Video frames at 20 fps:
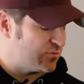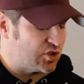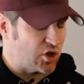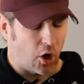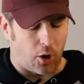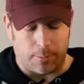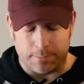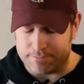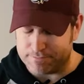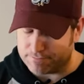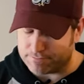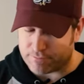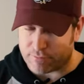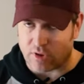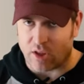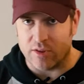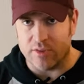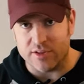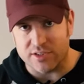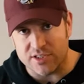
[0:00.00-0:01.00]
so
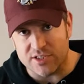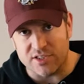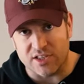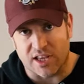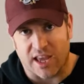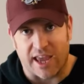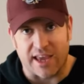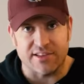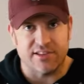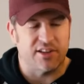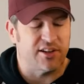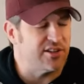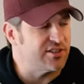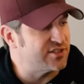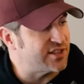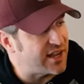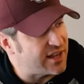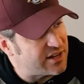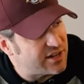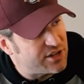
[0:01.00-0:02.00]
this is the case I
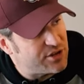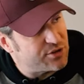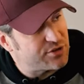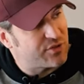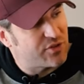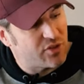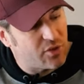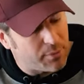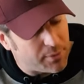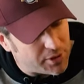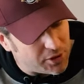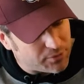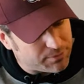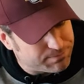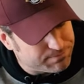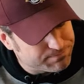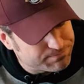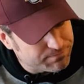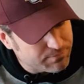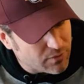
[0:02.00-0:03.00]
decided to use for the
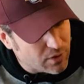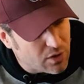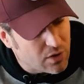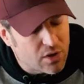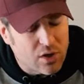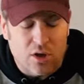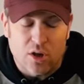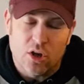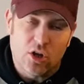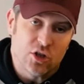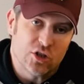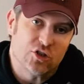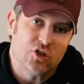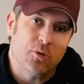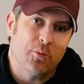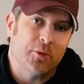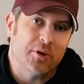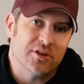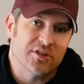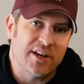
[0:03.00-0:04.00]
build.
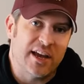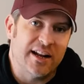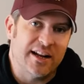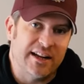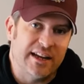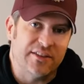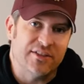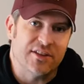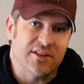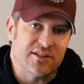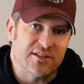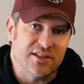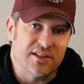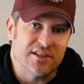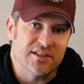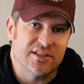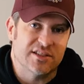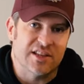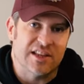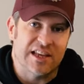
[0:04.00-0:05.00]
Super excited to get this.
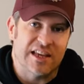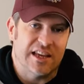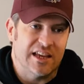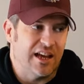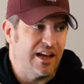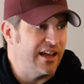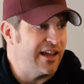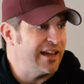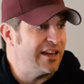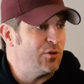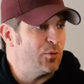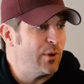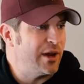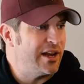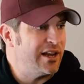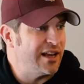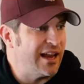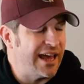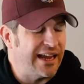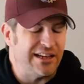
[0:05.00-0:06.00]
It's the uh,
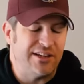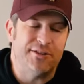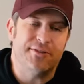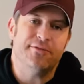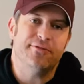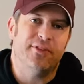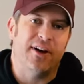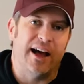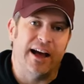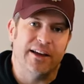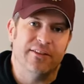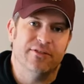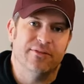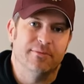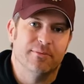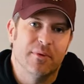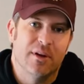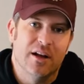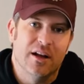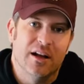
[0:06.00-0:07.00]
InWin 925.
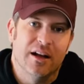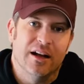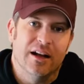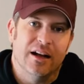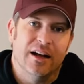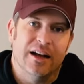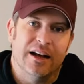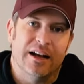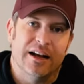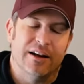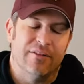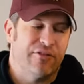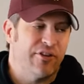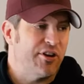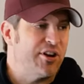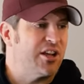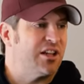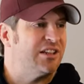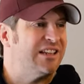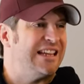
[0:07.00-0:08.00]
Uh,
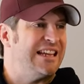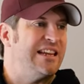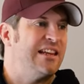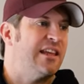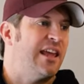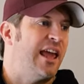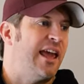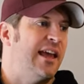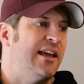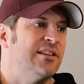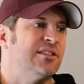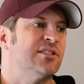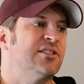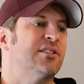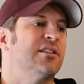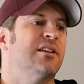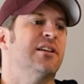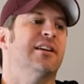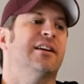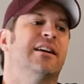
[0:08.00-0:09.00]
very clean
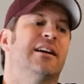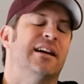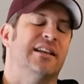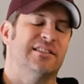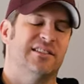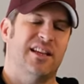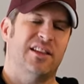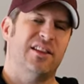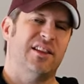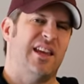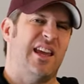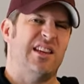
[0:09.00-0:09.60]
case. Uh, it's not the